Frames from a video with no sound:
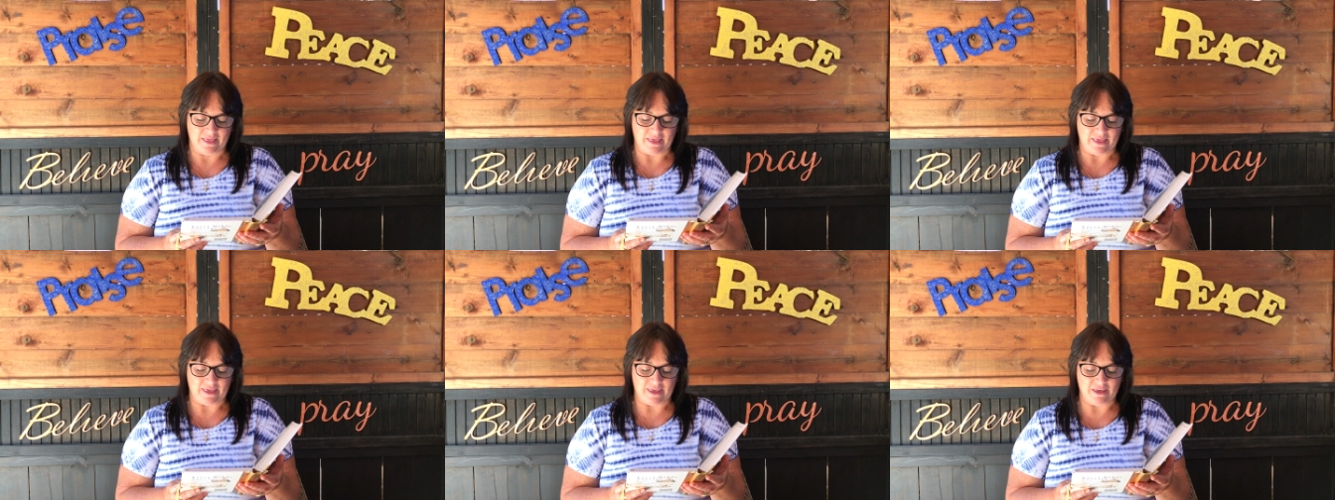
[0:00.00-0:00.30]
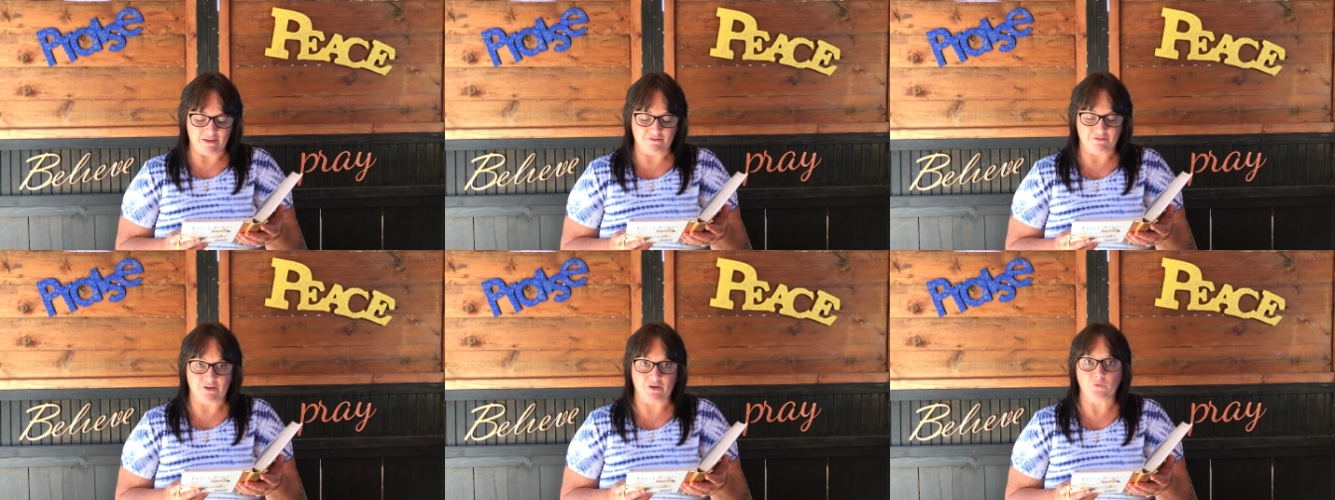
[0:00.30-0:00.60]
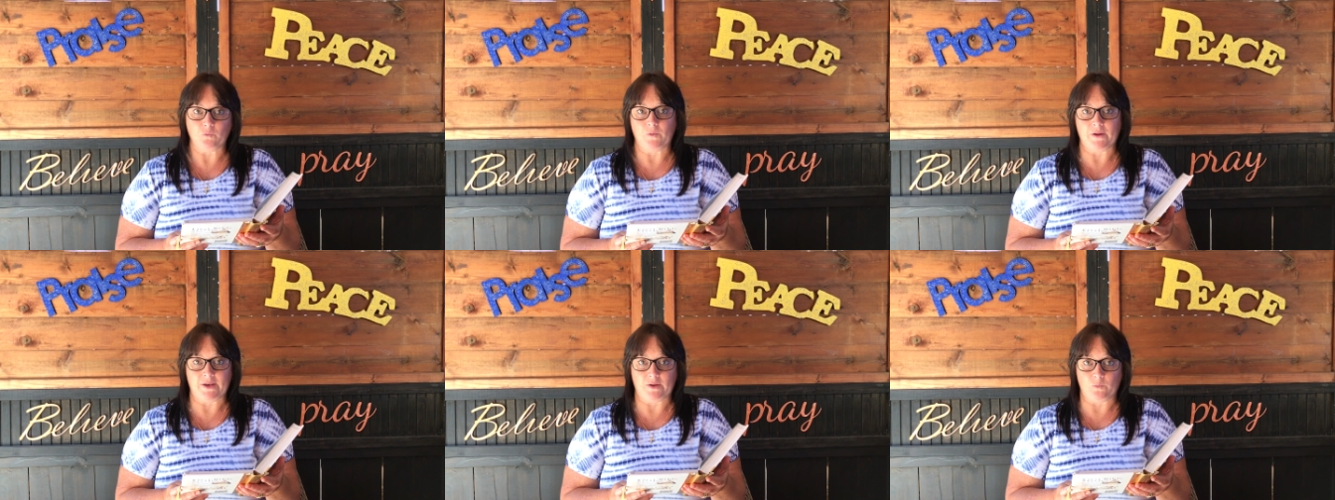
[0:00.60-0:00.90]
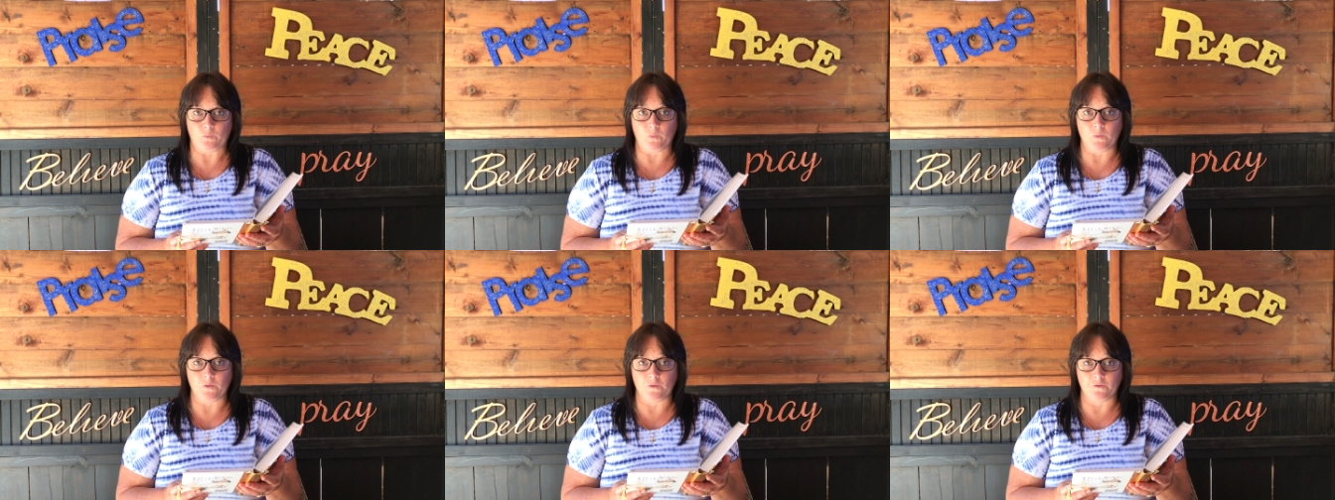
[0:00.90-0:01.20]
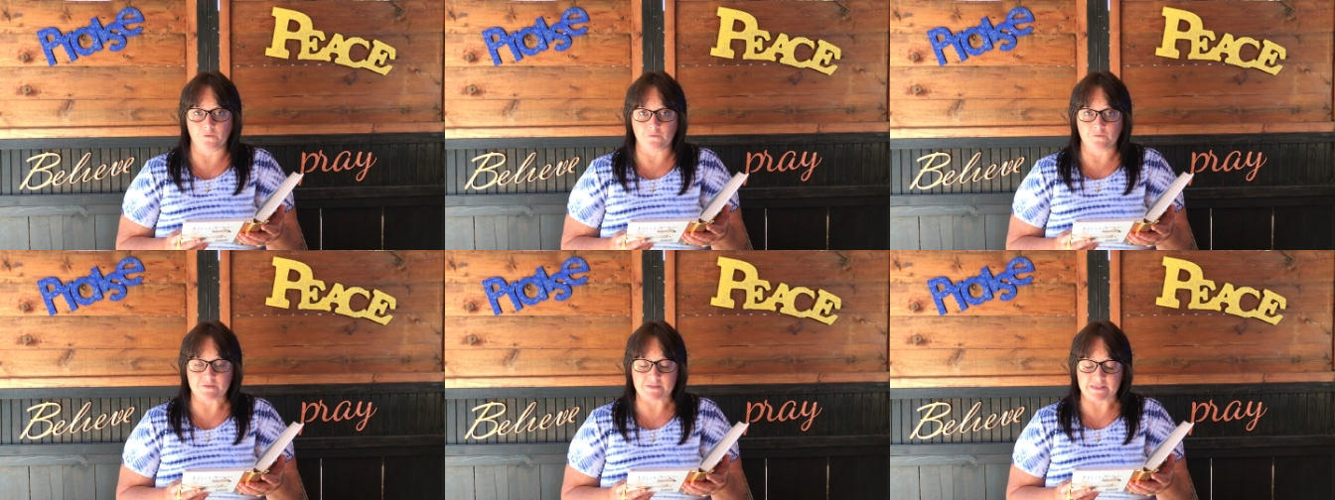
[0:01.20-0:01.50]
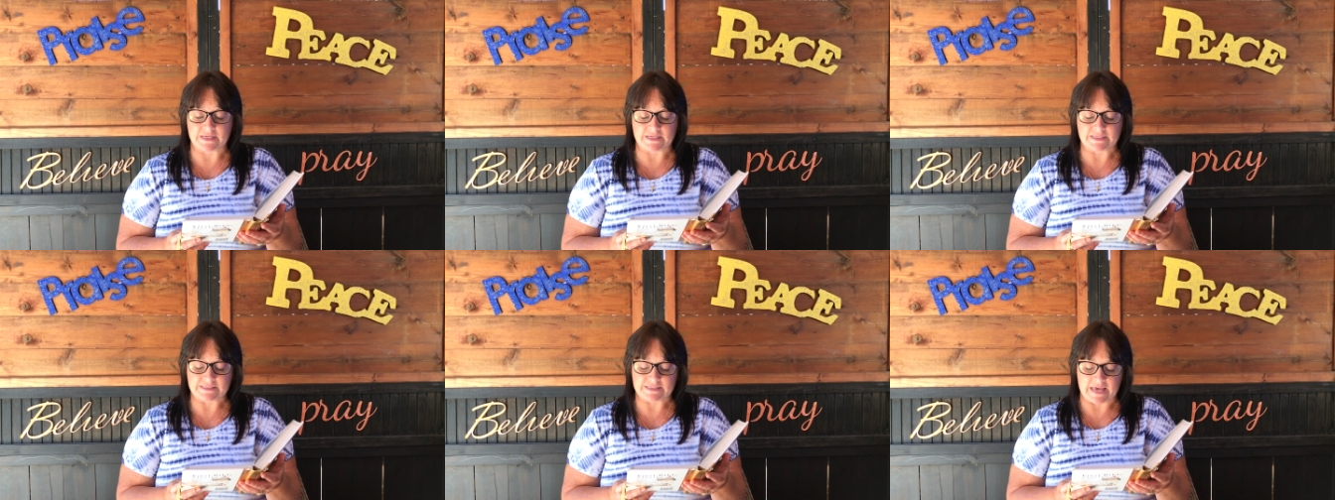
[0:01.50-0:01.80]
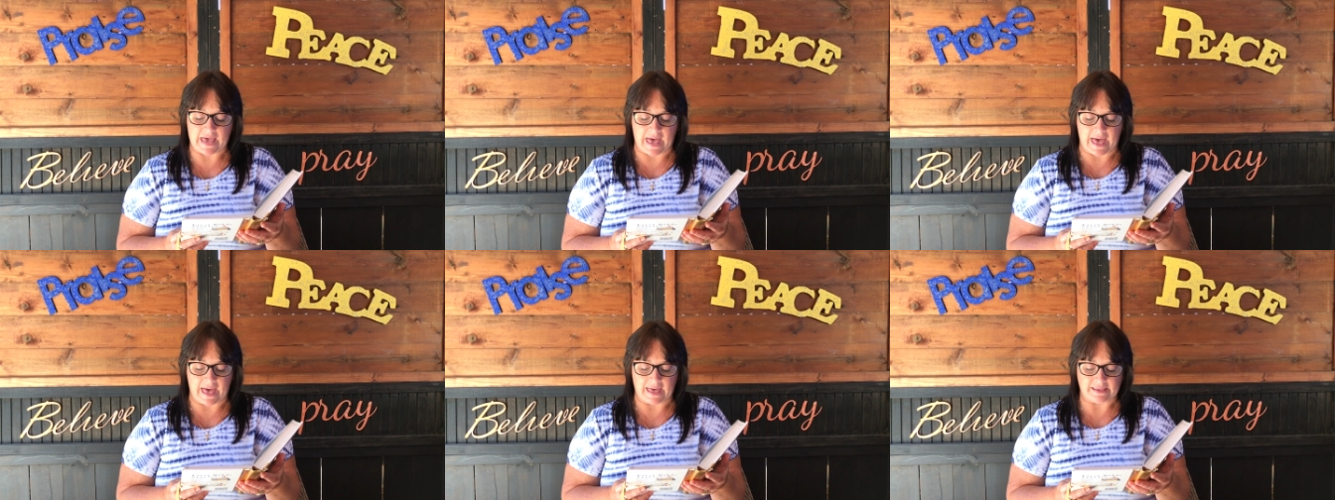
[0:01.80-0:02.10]
even when wolves
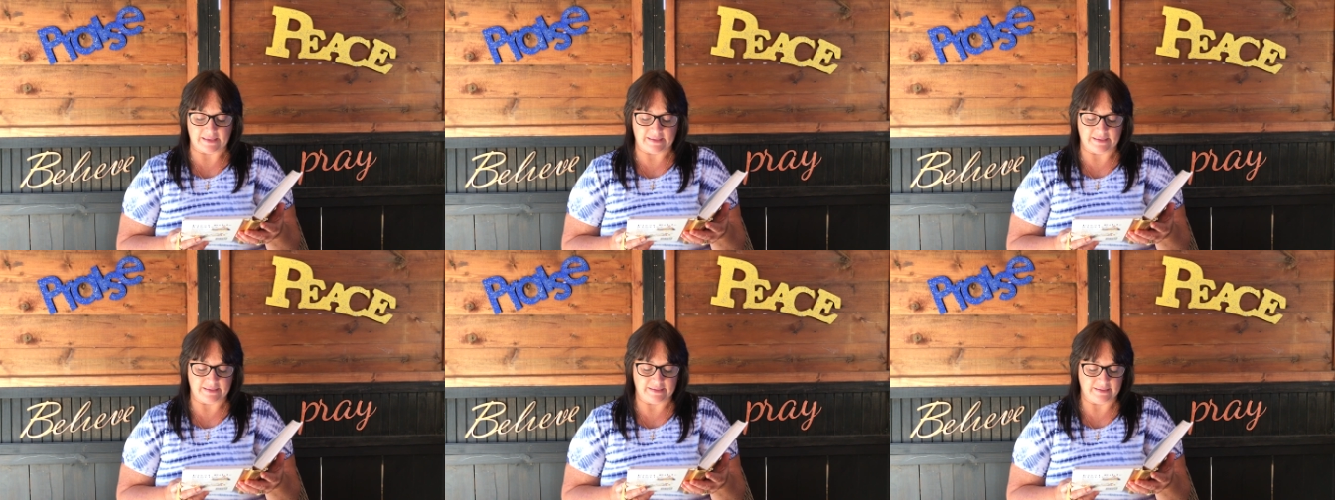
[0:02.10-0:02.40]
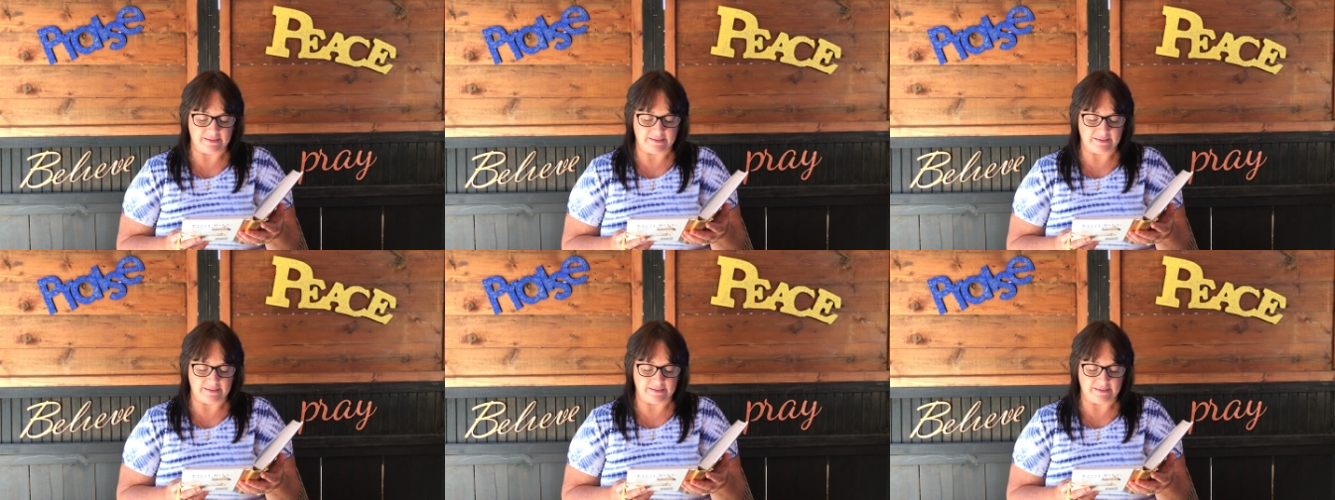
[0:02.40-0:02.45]
attack.